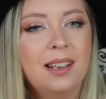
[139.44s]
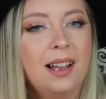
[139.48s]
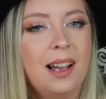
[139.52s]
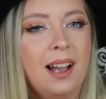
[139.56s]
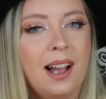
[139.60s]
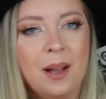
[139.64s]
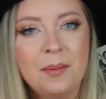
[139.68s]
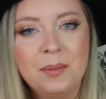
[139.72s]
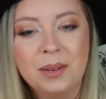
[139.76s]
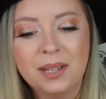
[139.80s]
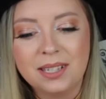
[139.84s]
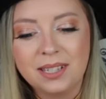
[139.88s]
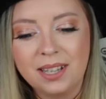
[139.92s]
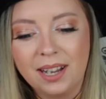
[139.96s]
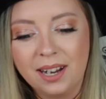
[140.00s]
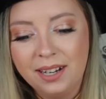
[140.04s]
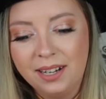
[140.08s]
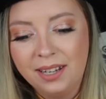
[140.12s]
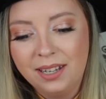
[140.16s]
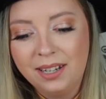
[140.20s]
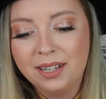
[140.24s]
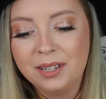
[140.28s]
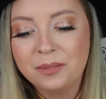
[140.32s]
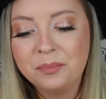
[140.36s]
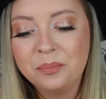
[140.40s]
I'm
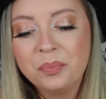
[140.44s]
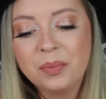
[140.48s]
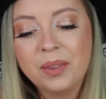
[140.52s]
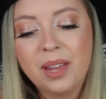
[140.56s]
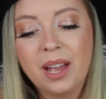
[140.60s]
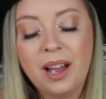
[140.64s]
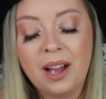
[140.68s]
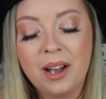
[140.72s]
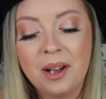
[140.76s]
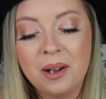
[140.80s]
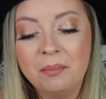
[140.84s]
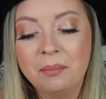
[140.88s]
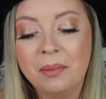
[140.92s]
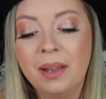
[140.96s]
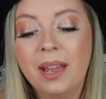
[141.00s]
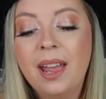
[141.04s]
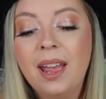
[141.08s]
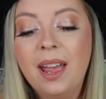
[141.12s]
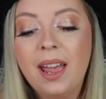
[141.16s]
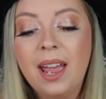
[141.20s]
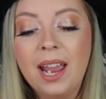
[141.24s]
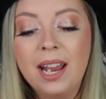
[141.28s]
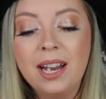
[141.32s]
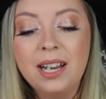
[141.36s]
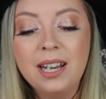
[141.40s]
excited. Um,
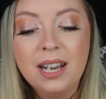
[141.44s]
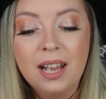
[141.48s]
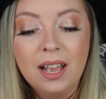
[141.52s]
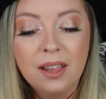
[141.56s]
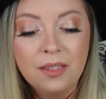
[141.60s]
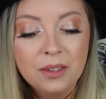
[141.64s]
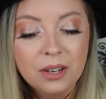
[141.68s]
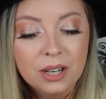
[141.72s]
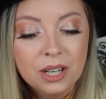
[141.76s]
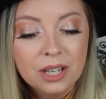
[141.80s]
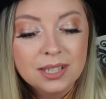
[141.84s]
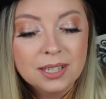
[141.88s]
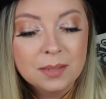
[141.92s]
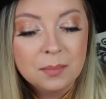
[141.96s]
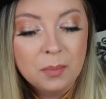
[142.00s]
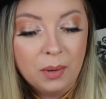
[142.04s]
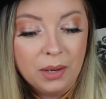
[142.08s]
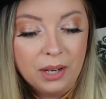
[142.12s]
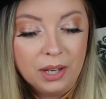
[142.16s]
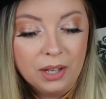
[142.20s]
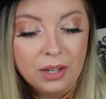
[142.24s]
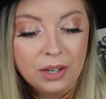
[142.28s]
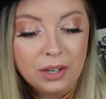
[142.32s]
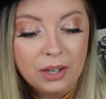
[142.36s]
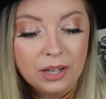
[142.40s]
another
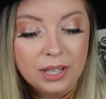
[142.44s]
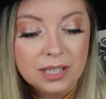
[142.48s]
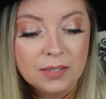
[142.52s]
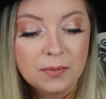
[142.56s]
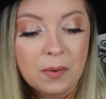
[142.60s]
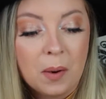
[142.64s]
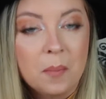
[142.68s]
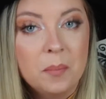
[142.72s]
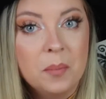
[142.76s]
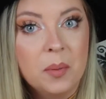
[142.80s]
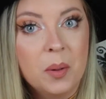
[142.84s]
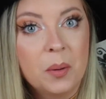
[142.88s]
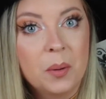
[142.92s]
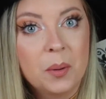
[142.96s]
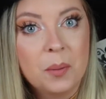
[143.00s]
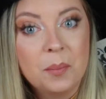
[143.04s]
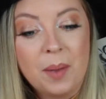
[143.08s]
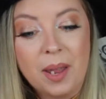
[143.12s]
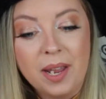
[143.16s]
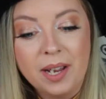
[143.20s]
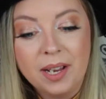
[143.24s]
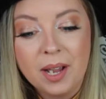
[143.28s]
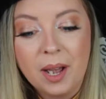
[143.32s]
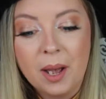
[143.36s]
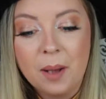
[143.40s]
spoiler is from Milk
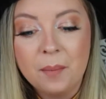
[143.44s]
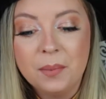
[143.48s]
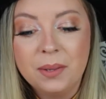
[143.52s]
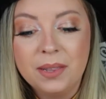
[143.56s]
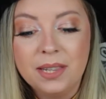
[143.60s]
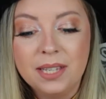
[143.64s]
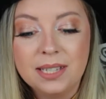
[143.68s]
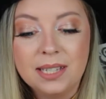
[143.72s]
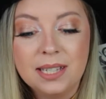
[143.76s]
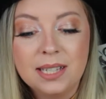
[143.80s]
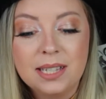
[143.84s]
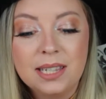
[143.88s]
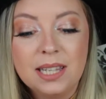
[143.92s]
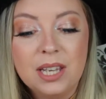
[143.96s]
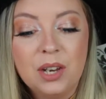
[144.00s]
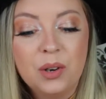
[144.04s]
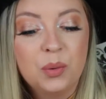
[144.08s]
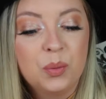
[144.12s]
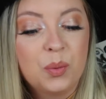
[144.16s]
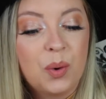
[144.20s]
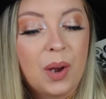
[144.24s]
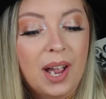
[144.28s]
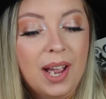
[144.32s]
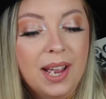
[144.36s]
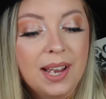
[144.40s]
Makeup. This is the
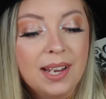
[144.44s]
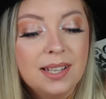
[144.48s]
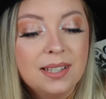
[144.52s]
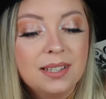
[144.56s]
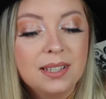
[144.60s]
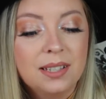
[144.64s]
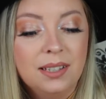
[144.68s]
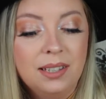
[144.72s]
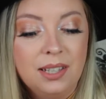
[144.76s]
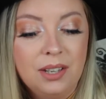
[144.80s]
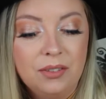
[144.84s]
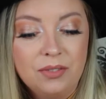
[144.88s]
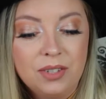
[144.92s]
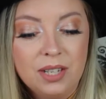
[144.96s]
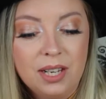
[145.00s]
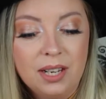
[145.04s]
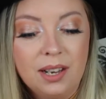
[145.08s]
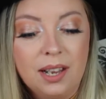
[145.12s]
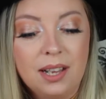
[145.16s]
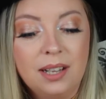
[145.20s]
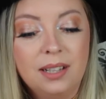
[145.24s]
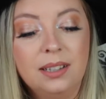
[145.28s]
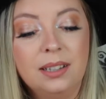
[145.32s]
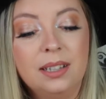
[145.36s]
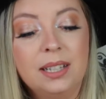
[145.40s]
Rise Lifting
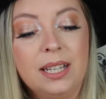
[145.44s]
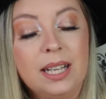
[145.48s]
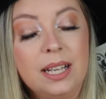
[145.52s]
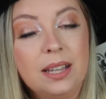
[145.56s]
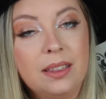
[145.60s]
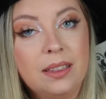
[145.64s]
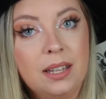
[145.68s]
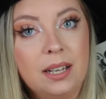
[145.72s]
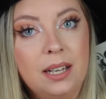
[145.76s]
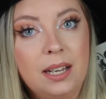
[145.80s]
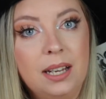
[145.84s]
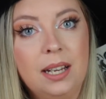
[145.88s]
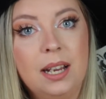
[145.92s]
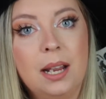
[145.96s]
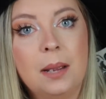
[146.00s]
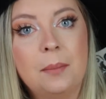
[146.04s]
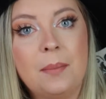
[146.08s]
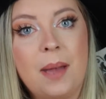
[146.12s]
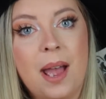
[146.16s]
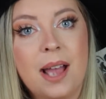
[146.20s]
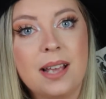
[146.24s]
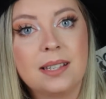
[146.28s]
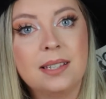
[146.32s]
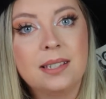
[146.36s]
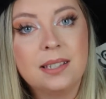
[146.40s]
and Lengthening
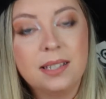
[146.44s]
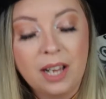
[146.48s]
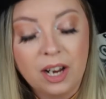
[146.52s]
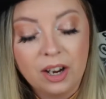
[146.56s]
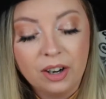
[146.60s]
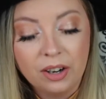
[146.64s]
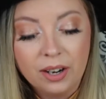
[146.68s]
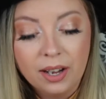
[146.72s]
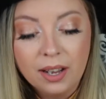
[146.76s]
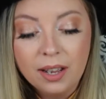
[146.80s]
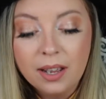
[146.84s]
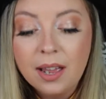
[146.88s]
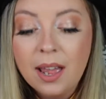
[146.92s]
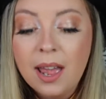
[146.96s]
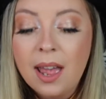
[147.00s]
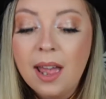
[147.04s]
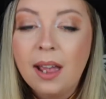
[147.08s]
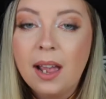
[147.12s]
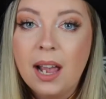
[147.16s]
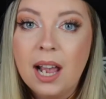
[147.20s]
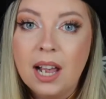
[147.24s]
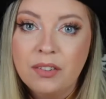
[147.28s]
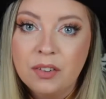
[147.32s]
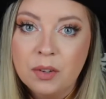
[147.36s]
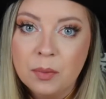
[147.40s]
Mascara.
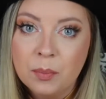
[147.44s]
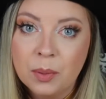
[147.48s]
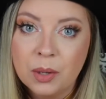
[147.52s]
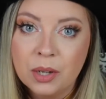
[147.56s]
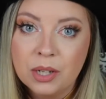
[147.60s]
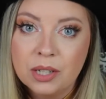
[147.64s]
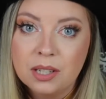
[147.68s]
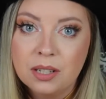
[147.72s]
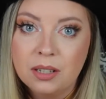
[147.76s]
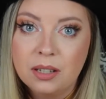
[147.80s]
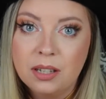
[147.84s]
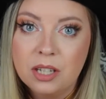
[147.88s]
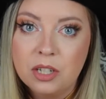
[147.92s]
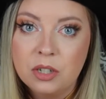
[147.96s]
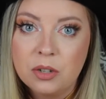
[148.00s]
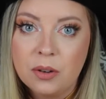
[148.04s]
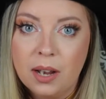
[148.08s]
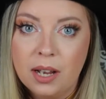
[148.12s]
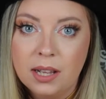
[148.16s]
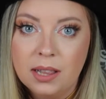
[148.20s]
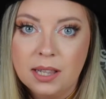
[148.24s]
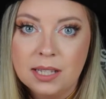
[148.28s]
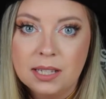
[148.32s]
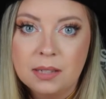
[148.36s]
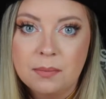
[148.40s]
Haven't personally
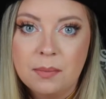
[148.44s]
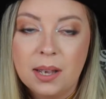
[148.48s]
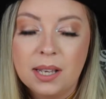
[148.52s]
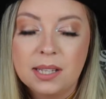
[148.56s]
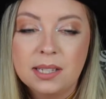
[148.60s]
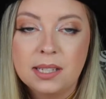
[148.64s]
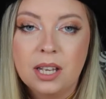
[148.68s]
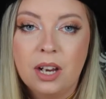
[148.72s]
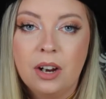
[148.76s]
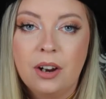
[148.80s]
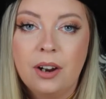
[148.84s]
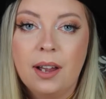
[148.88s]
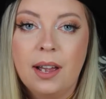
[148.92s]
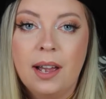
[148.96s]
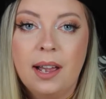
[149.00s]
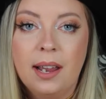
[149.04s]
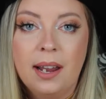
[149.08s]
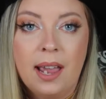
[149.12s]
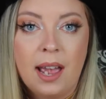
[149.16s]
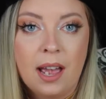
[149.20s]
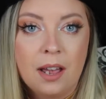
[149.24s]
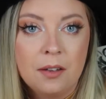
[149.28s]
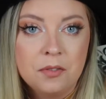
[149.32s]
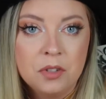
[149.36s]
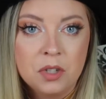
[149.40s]
tried this mascara. I
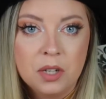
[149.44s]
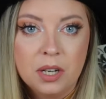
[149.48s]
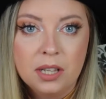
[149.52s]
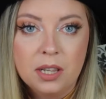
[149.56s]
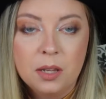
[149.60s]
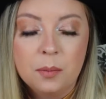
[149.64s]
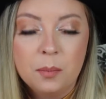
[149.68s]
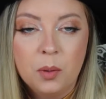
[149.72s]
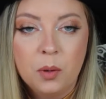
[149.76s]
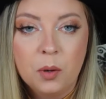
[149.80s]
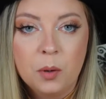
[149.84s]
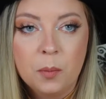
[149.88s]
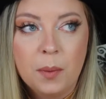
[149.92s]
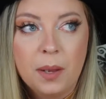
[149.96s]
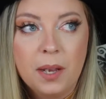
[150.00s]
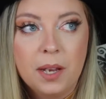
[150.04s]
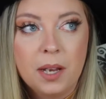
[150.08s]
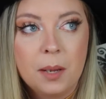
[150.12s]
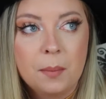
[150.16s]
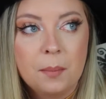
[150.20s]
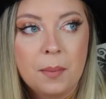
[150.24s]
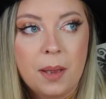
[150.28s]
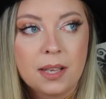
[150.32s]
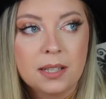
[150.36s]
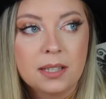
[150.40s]
have tried the Milk
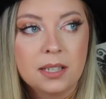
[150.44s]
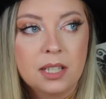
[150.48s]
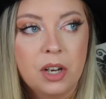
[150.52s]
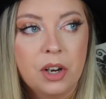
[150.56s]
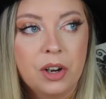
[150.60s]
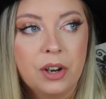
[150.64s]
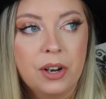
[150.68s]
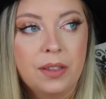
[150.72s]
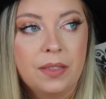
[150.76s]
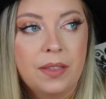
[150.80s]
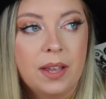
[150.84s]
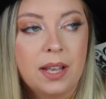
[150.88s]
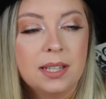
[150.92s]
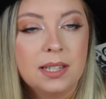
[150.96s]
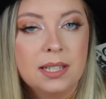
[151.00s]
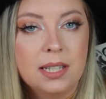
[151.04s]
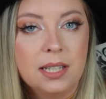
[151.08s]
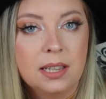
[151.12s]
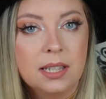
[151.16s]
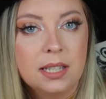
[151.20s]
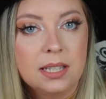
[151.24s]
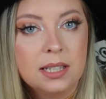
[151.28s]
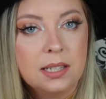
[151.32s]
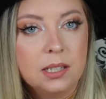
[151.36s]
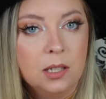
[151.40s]
Makeup mascara that's
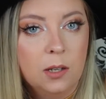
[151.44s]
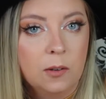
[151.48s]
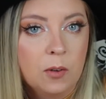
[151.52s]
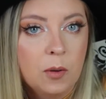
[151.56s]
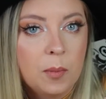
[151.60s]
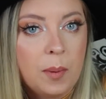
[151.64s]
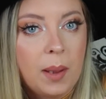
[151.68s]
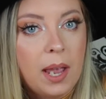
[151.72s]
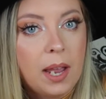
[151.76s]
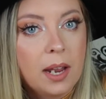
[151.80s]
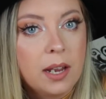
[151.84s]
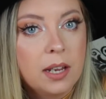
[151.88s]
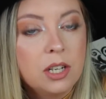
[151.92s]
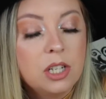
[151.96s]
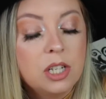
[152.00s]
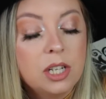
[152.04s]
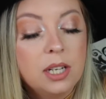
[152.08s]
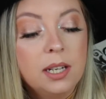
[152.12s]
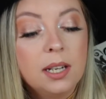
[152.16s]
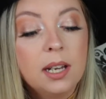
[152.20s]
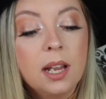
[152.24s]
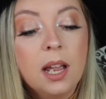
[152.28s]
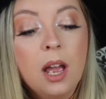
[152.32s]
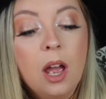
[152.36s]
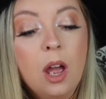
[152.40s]
in the silver
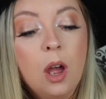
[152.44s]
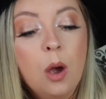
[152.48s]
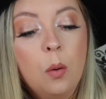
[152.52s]
packaging.